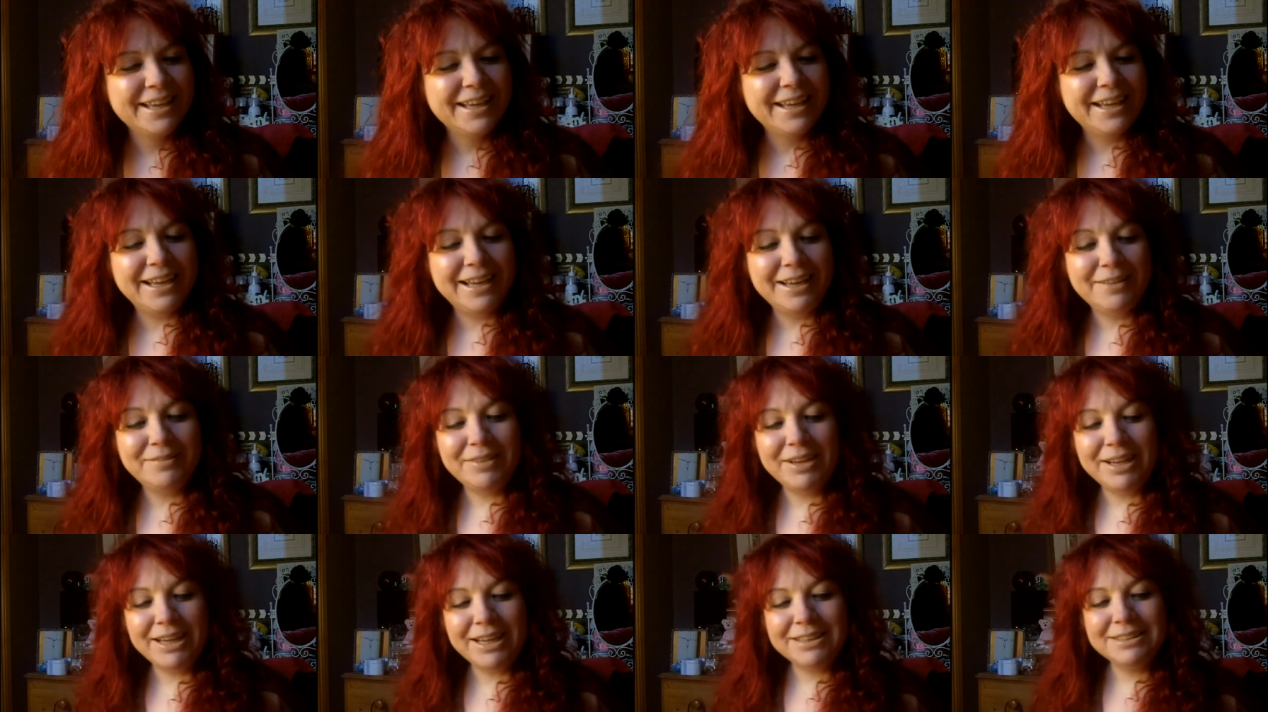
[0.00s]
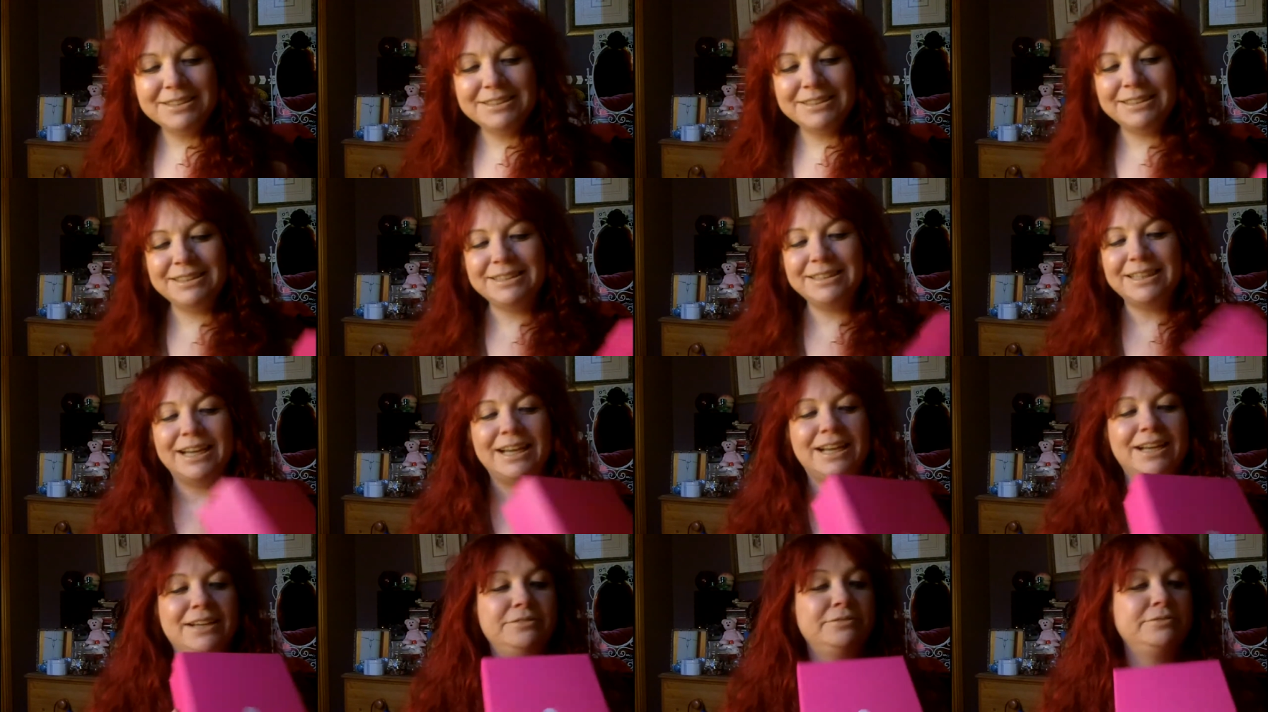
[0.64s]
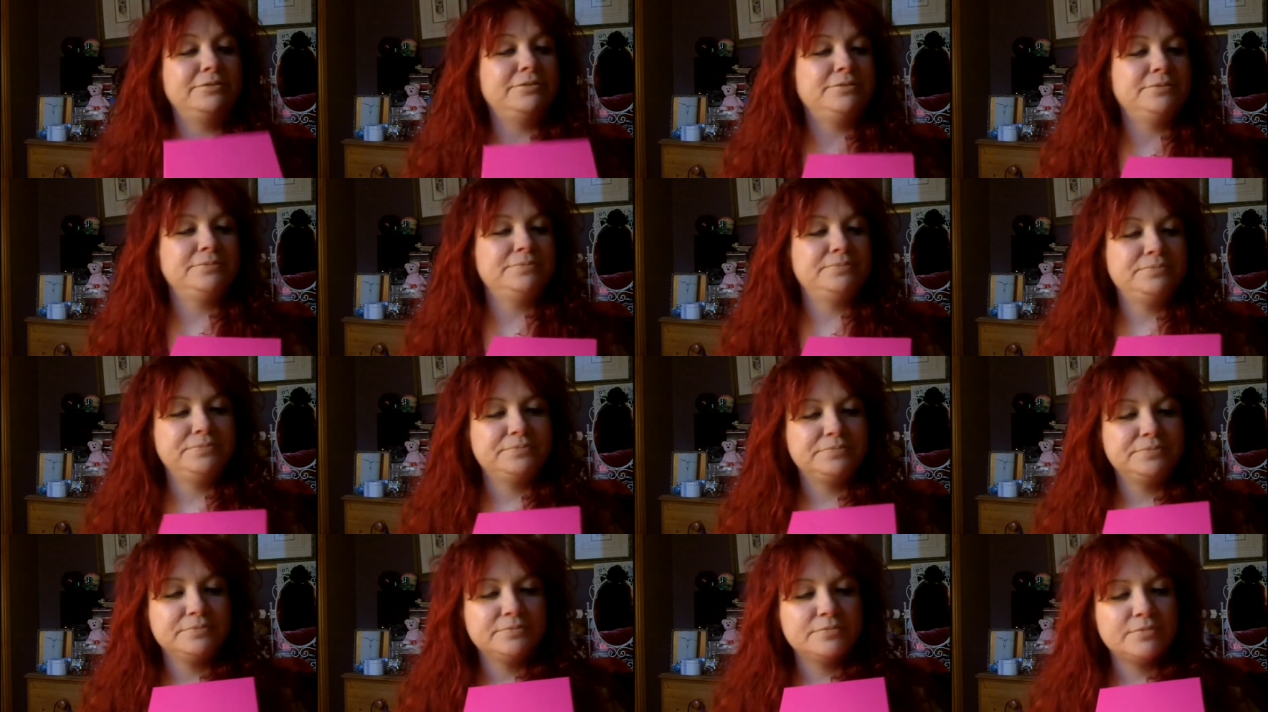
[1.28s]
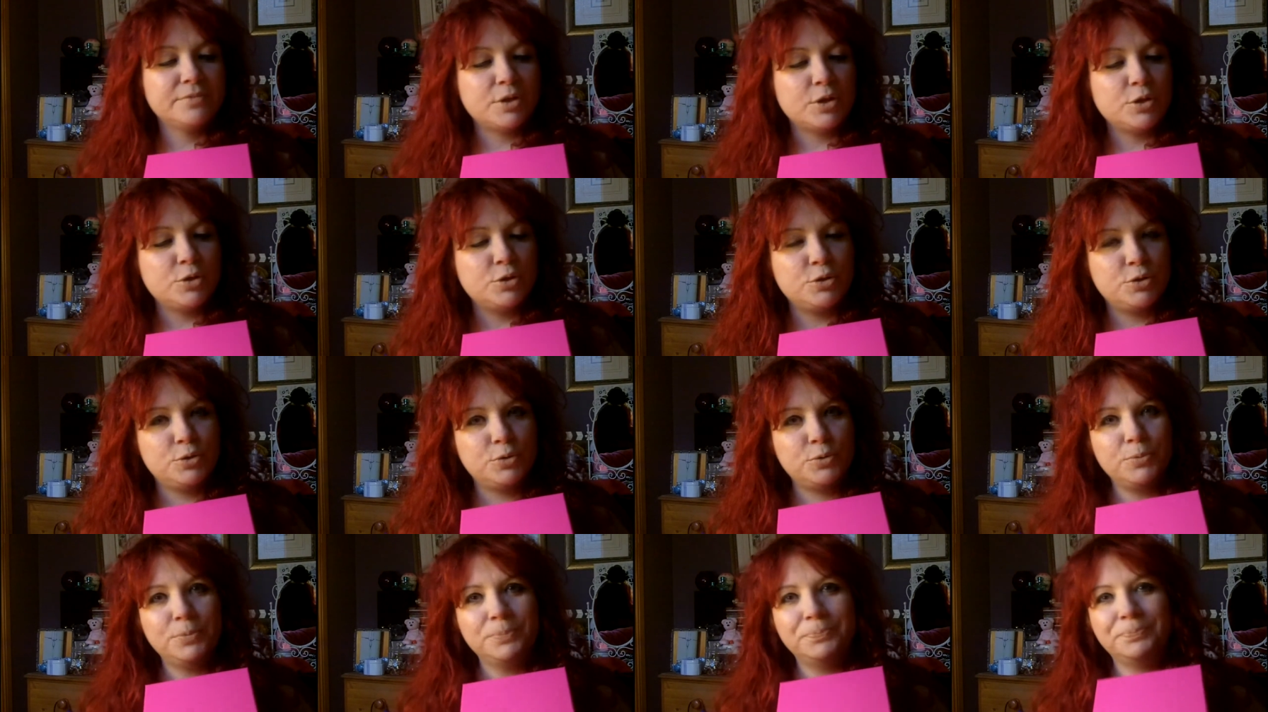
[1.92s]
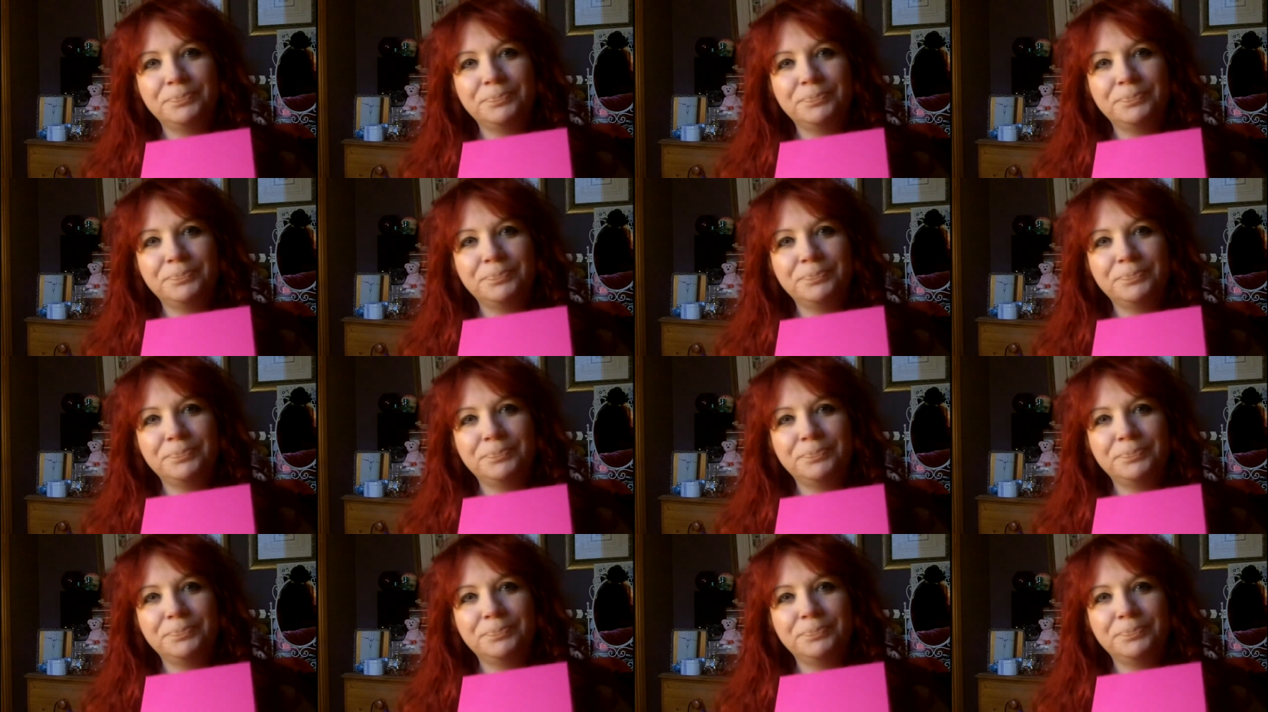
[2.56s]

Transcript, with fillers: I actually have two